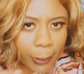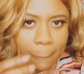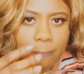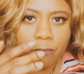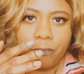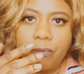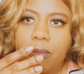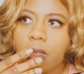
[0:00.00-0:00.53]

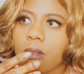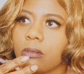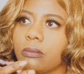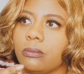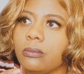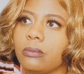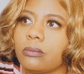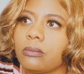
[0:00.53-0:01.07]

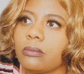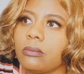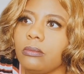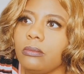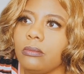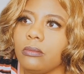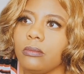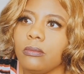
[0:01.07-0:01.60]

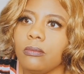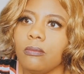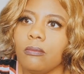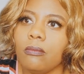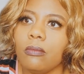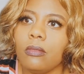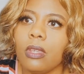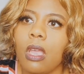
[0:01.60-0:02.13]

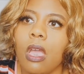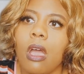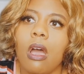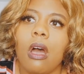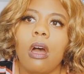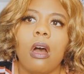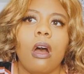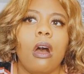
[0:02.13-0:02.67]

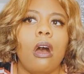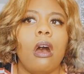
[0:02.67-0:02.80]
No one is speaking in this clip.